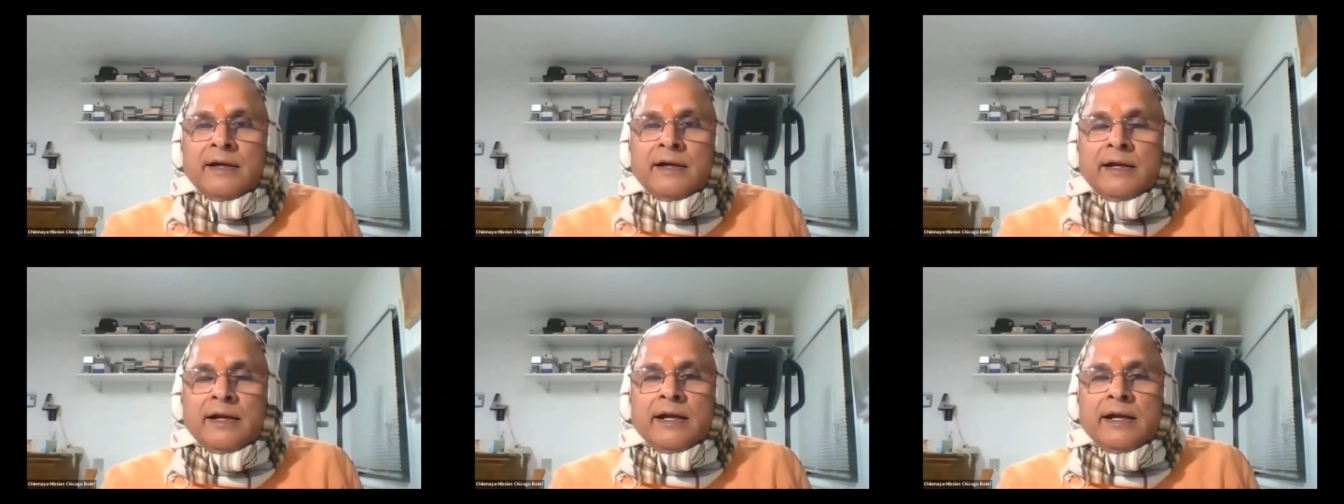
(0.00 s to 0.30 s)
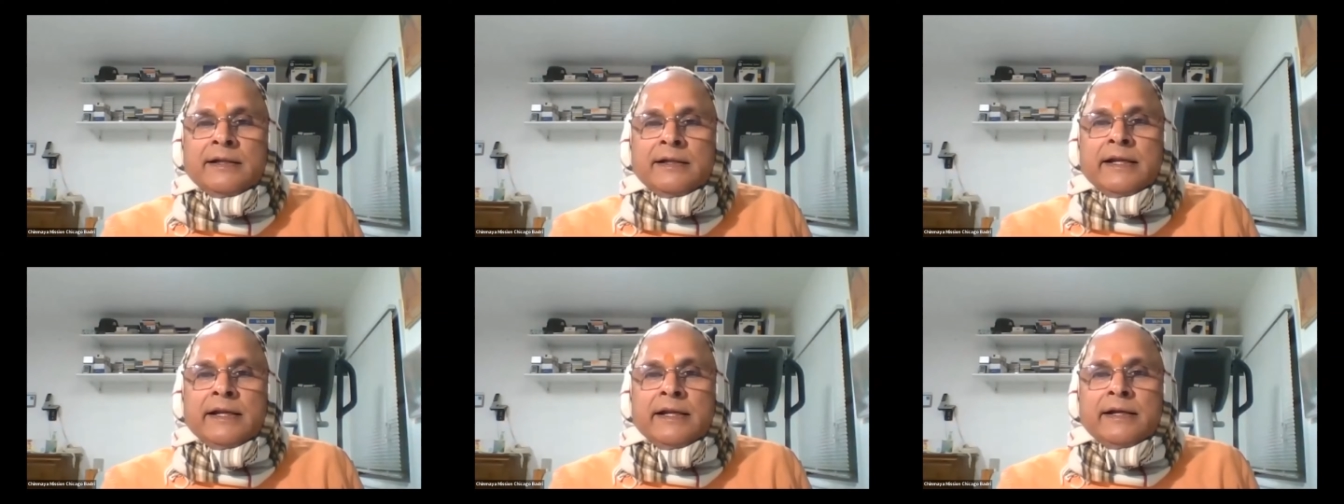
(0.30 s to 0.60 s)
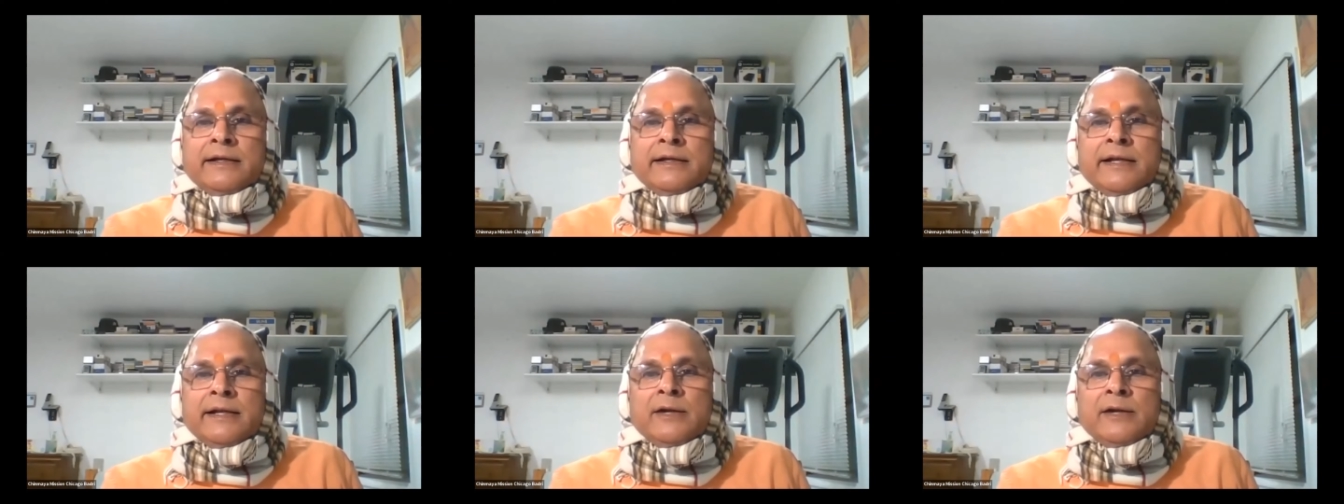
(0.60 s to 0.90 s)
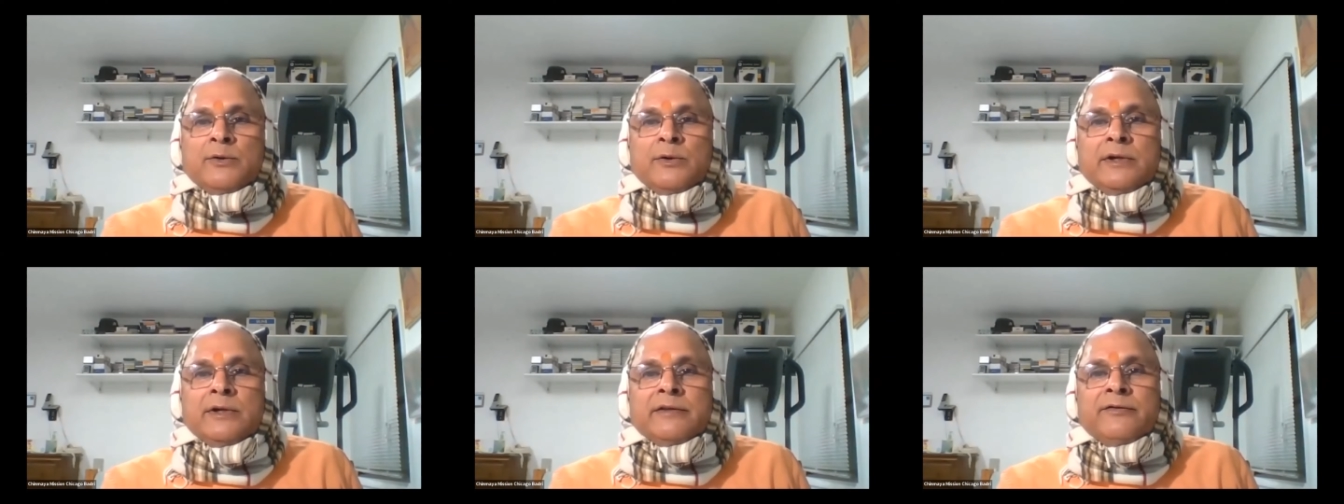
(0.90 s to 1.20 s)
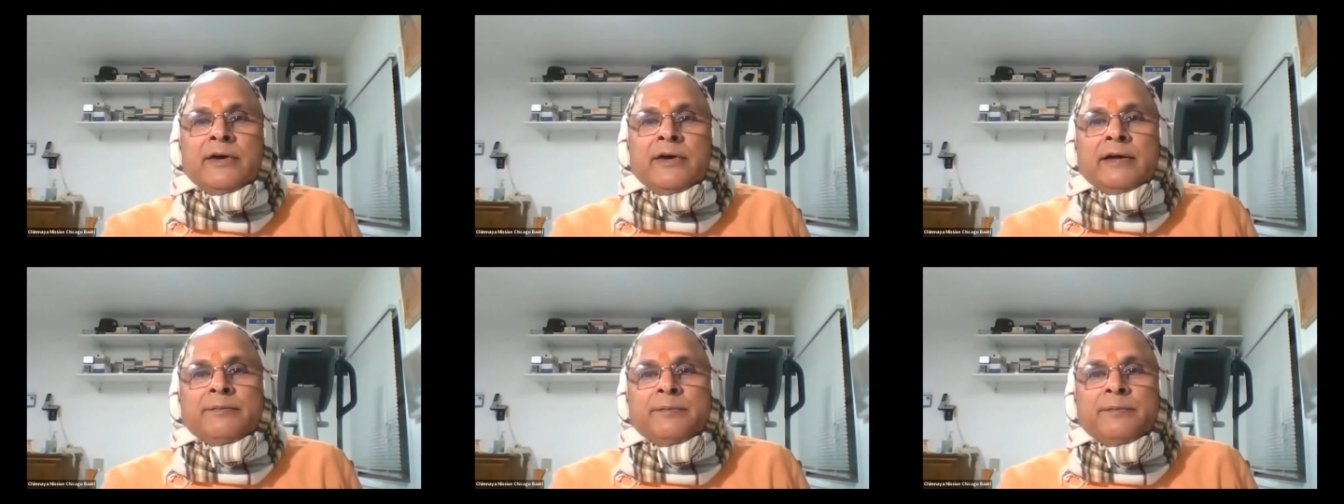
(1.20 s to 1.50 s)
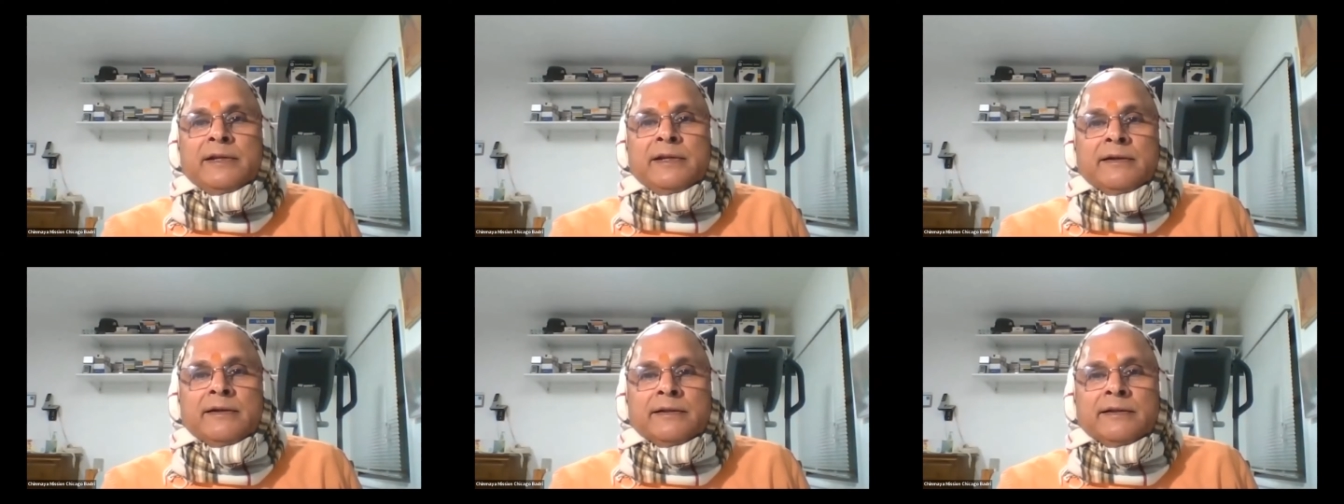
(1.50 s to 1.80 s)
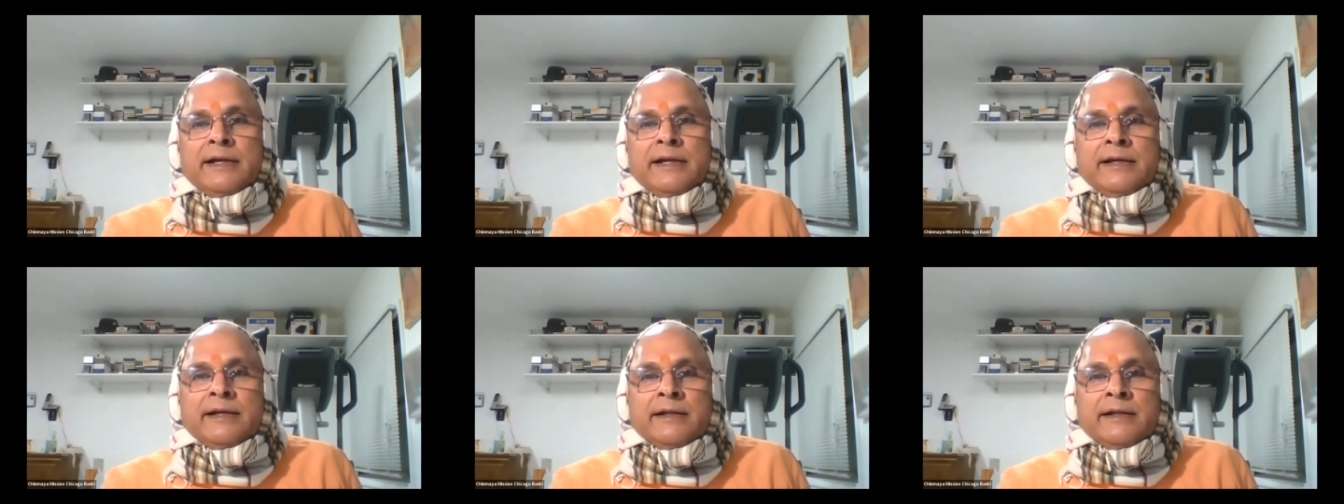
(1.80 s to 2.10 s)
and then try to live happily on
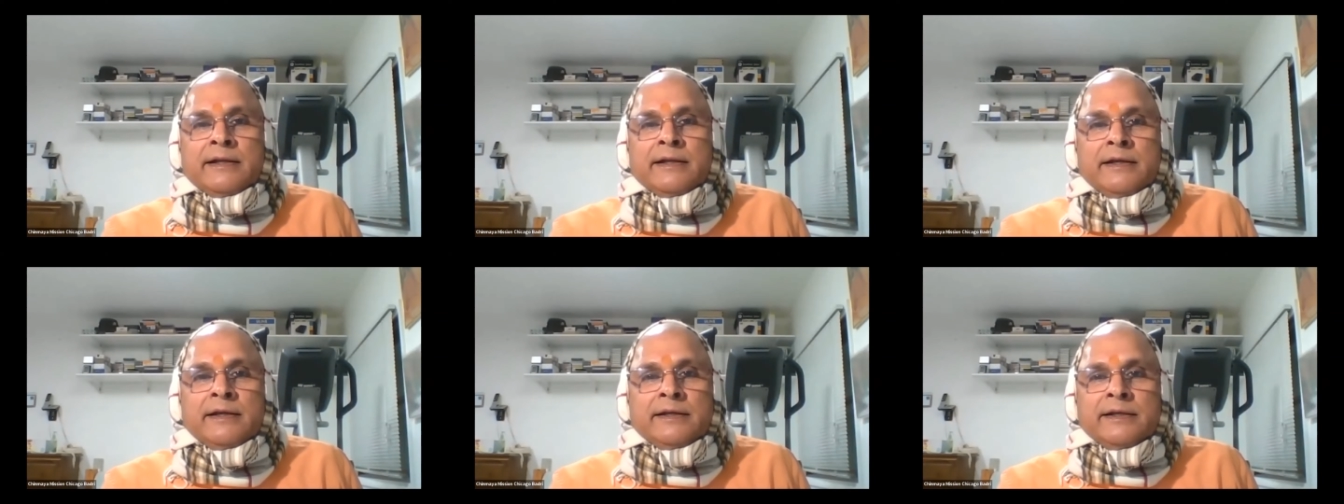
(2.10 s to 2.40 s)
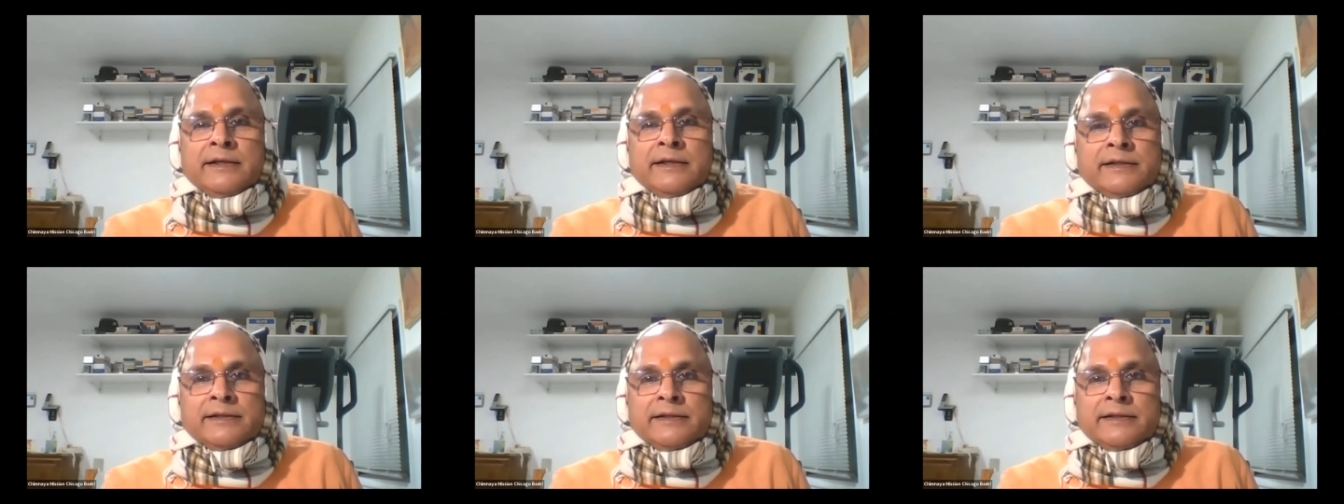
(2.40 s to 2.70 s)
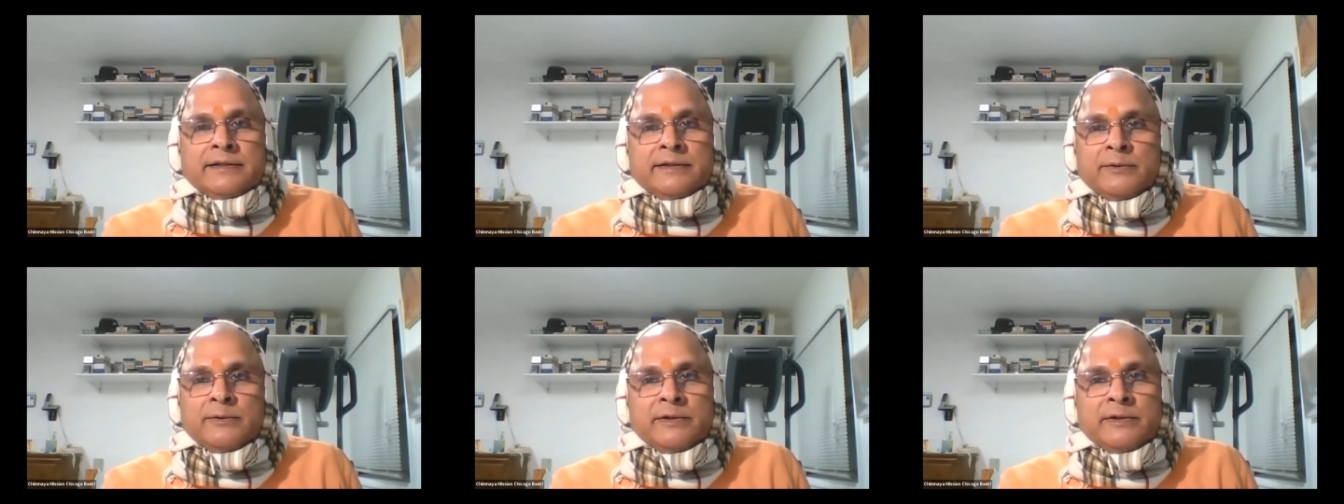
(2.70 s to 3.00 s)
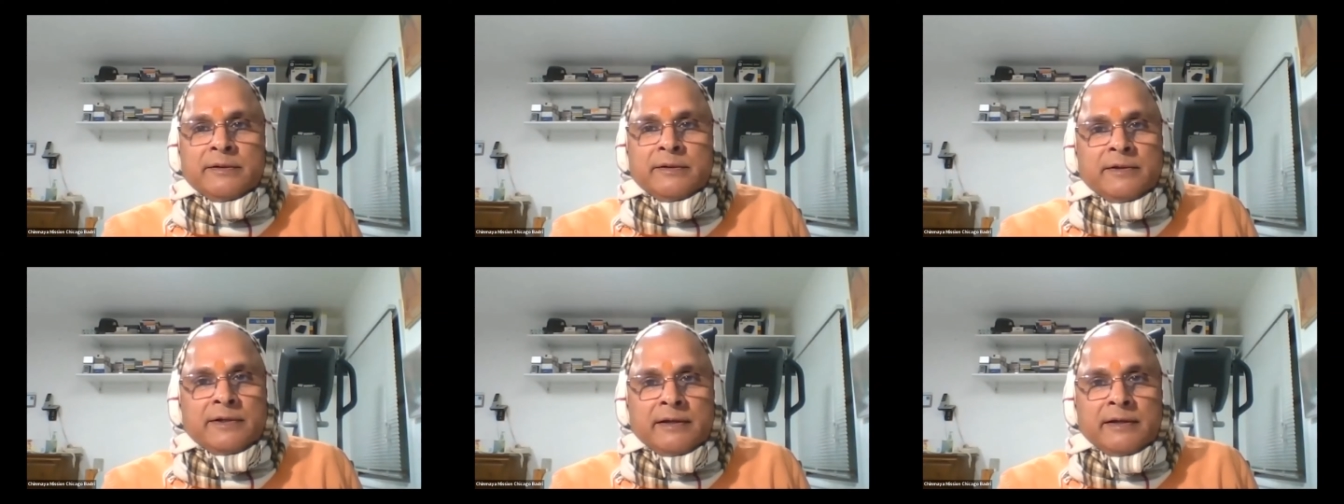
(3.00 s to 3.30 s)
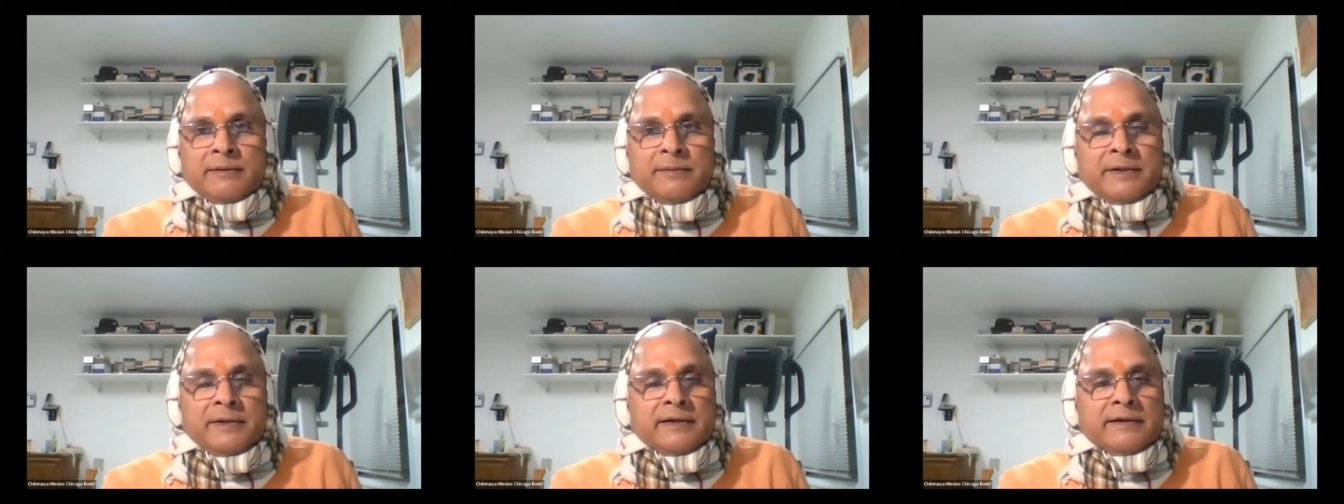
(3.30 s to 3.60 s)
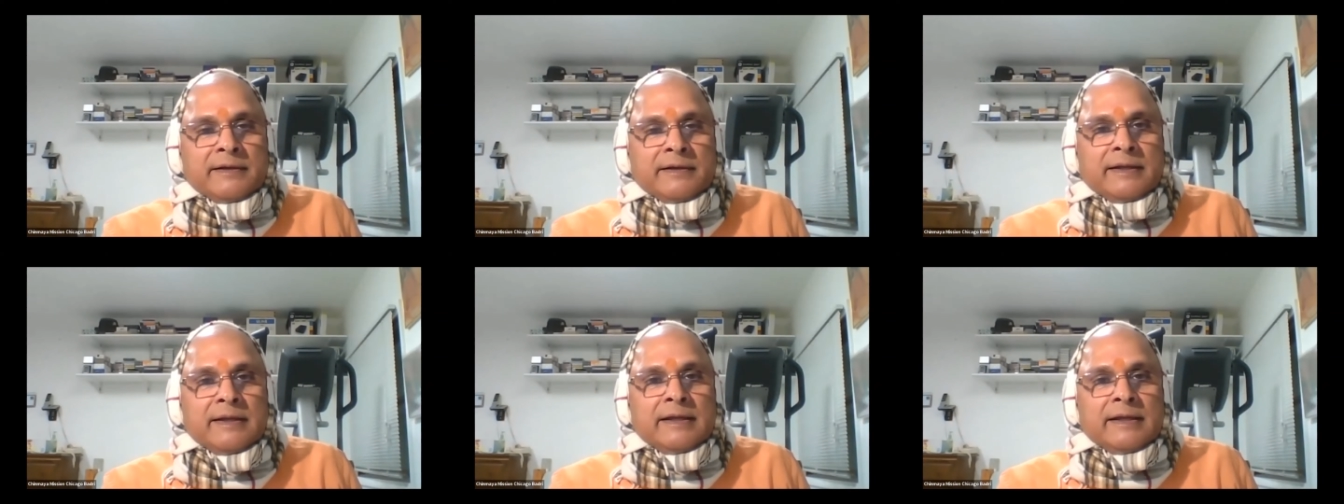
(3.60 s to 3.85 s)
that day. It, is, it will never happen.